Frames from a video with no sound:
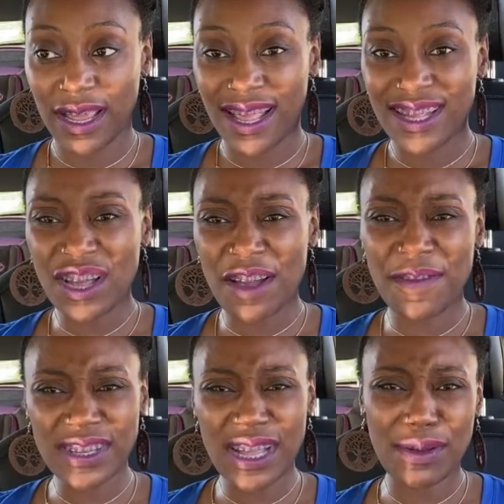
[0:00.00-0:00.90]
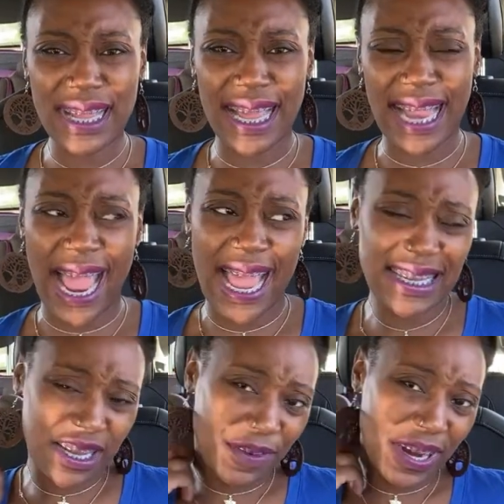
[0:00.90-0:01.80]
So at first I was like, not
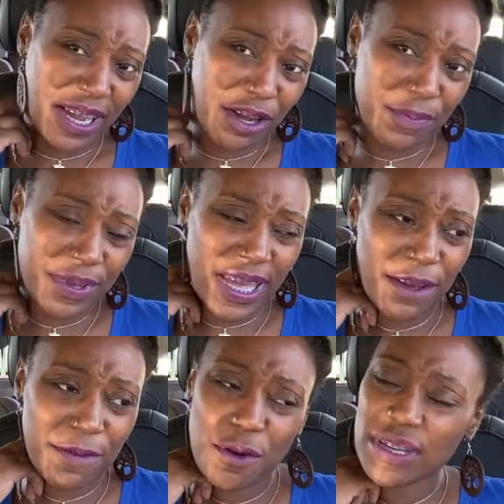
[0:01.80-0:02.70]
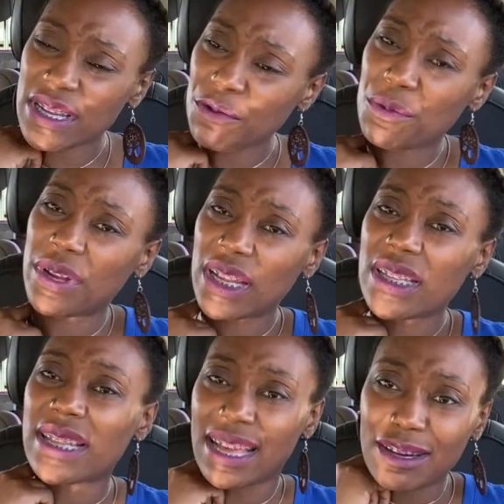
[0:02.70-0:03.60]
asking for help. Yeah, of course, everyone needs
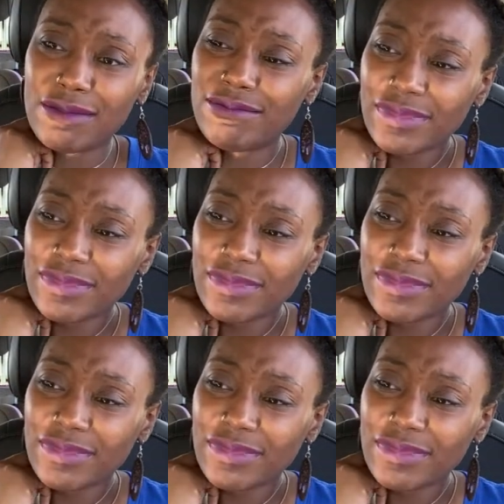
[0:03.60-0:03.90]
help.